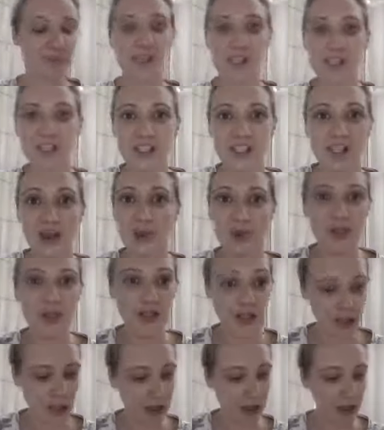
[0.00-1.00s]
share what you
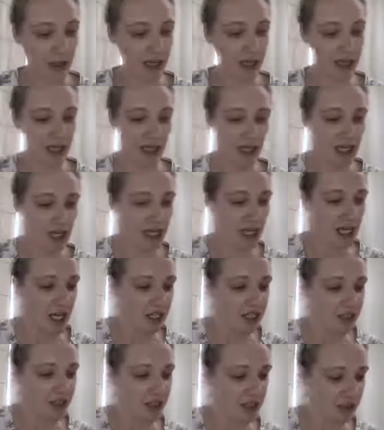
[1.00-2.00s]
take away.
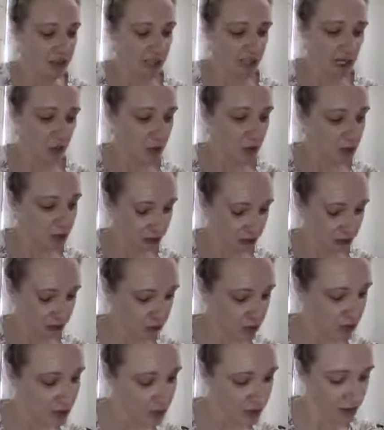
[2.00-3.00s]
So they also
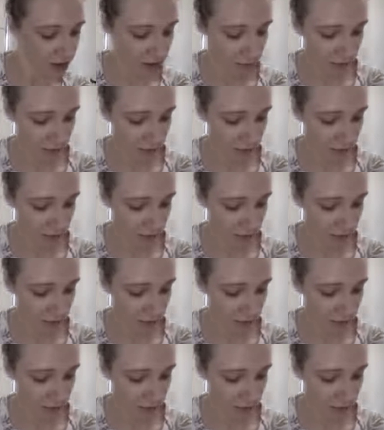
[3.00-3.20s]
talked